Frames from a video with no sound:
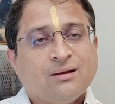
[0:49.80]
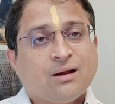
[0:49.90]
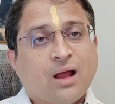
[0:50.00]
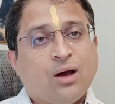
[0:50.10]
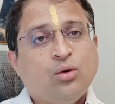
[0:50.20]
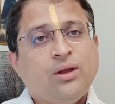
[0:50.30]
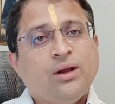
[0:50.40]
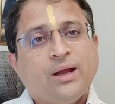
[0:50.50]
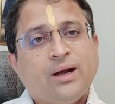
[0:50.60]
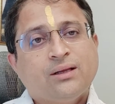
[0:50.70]
Rahu in
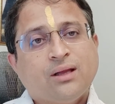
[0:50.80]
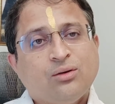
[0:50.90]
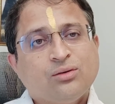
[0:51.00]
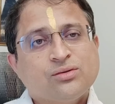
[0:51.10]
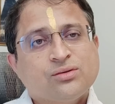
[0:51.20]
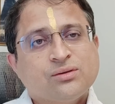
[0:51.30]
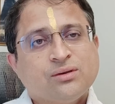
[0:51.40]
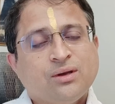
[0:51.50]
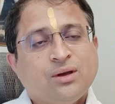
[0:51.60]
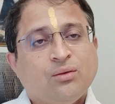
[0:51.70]
8th house
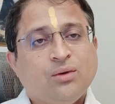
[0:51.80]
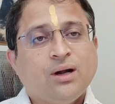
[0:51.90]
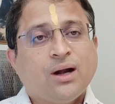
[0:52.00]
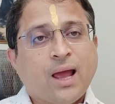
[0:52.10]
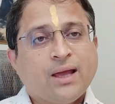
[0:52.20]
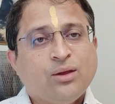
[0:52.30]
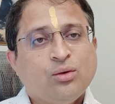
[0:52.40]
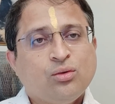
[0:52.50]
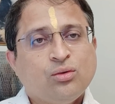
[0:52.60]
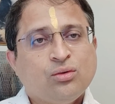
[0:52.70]
will drag
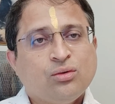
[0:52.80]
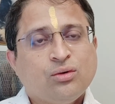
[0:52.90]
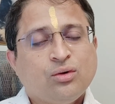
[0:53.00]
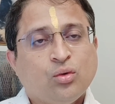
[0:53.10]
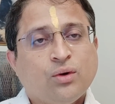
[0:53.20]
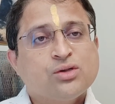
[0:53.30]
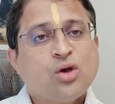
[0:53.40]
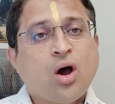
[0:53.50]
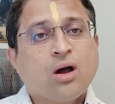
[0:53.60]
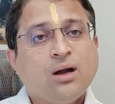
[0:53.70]
you towards
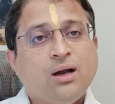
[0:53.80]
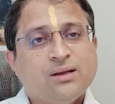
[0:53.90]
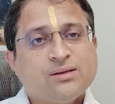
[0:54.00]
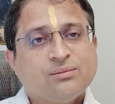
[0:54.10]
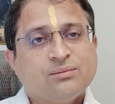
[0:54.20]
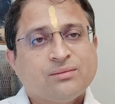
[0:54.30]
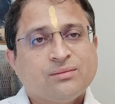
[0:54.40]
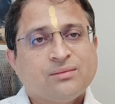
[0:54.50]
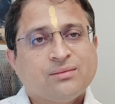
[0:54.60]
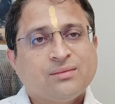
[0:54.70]
occultism.
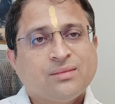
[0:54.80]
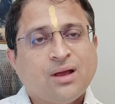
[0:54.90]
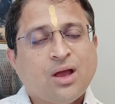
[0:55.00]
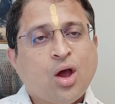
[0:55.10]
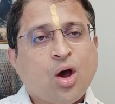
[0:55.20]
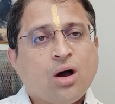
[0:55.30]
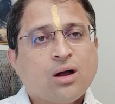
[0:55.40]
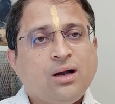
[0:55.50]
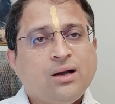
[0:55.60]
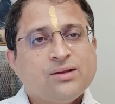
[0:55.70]

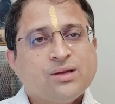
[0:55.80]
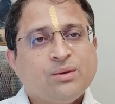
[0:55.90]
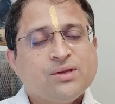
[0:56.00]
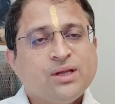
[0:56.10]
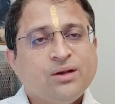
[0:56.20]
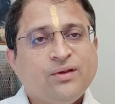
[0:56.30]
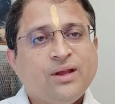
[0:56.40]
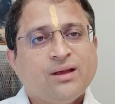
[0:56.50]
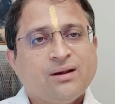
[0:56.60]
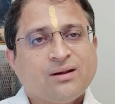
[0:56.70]
Occultism is
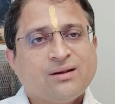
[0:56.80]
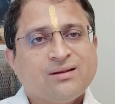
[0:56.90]
inferior.